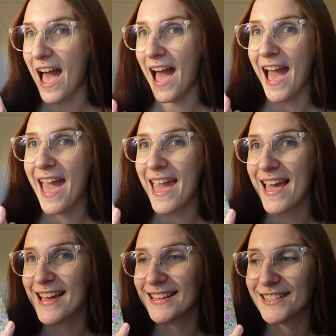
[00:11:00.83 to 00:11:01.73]

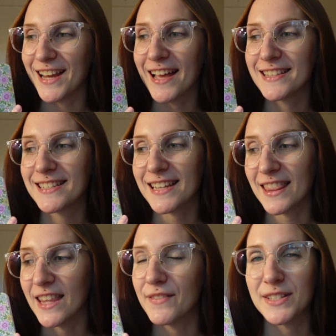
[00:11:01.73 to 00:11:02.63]
I just
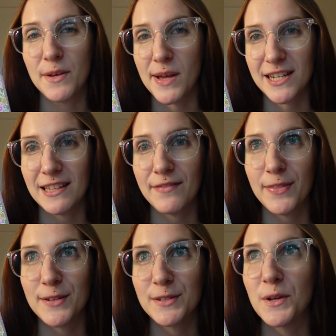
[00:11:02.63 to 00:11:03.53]
love it so much. I love that
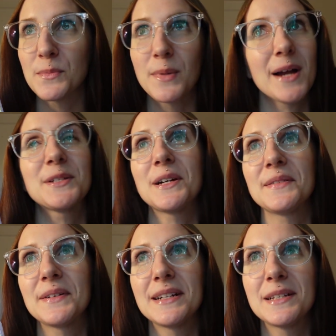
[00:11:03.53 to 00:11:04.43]
there's no pressure
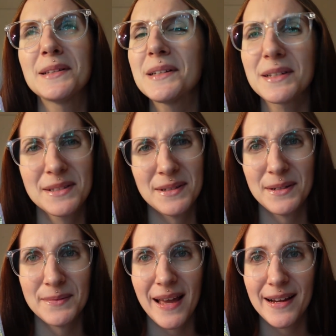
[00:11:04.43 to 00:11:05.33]
for it to look a
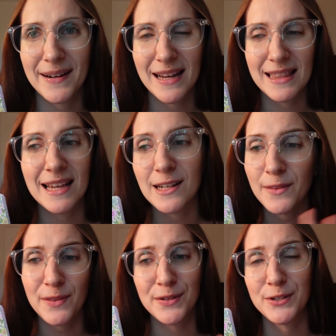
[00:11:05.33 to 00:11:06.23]
certain way or anything.
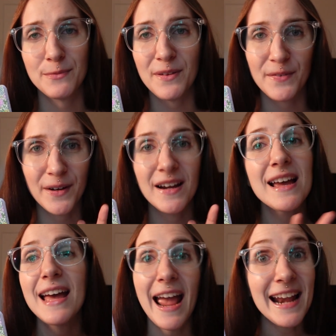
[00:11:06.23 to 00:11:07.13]
Not that there should be for
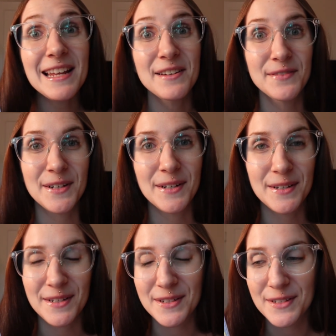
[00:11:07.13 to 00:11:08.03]
any of
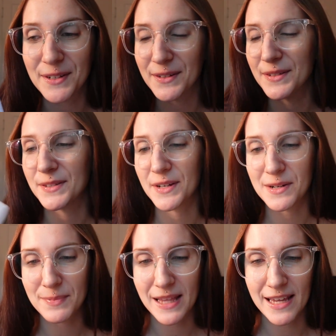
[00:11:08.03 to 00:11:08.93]
your journals or
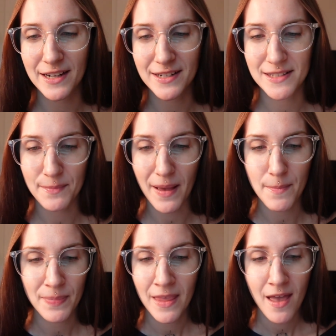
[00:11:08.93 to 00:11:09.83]
your planners,
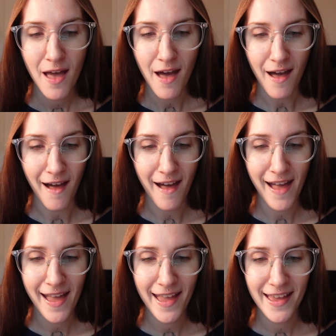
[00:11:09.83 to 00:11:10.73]
but
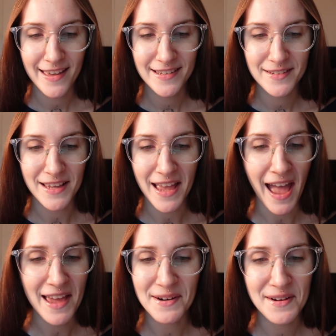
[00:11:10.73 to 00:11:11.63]
I
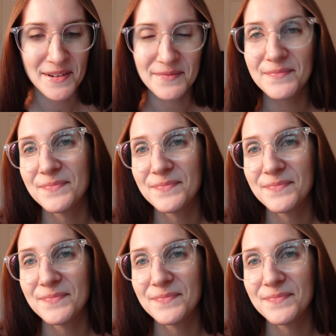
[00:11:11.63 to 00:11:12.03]
don't know.